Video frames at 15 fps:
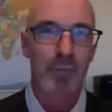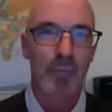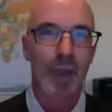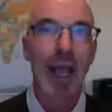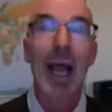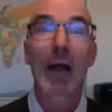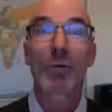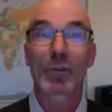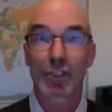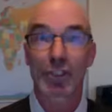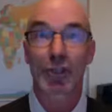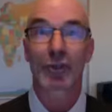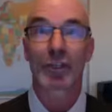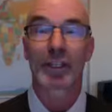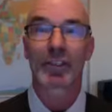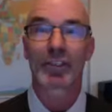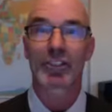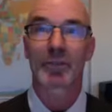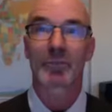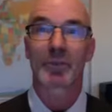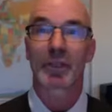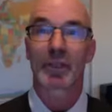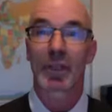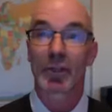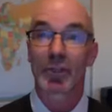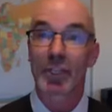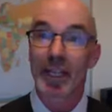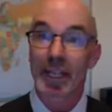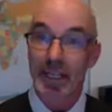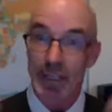how we show leadership in the
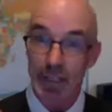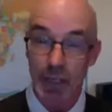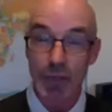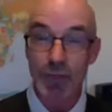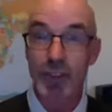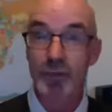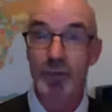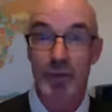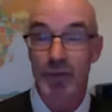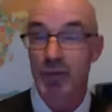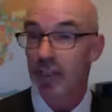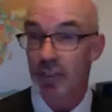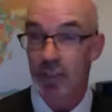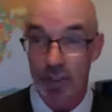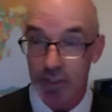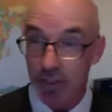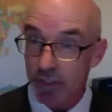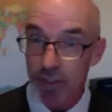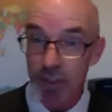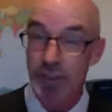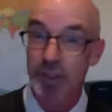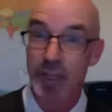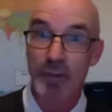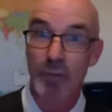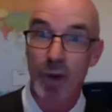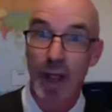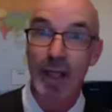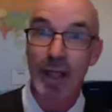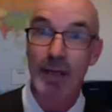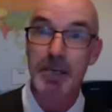close in the coaching profession, because it's the same
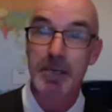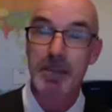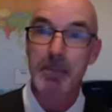way.